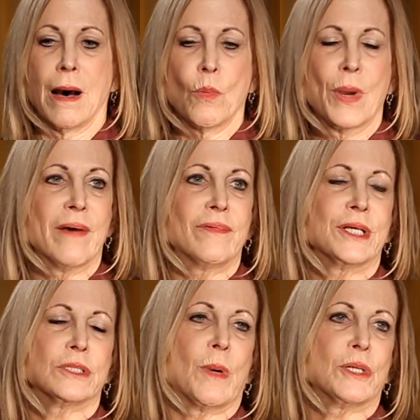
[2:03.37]
we have an
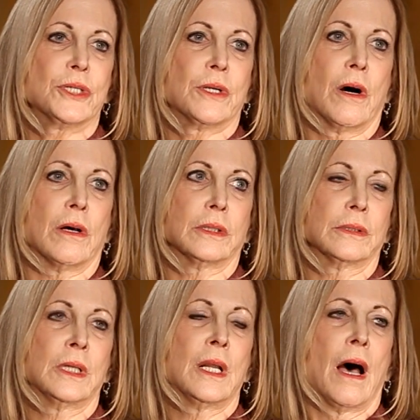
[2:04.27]
expression
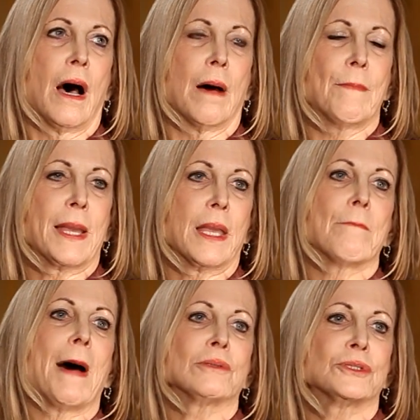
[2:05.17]
called making
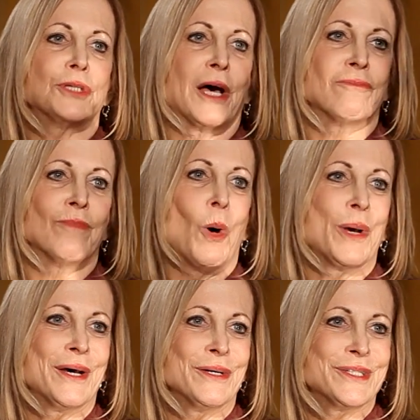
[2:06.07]
mountains out of
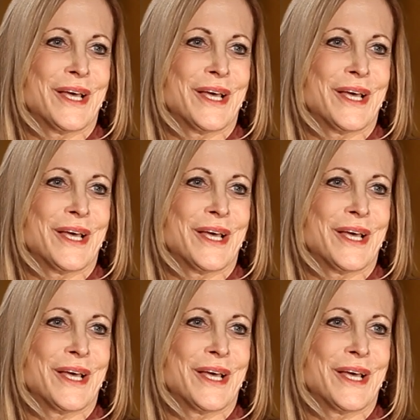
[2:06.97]
molehills.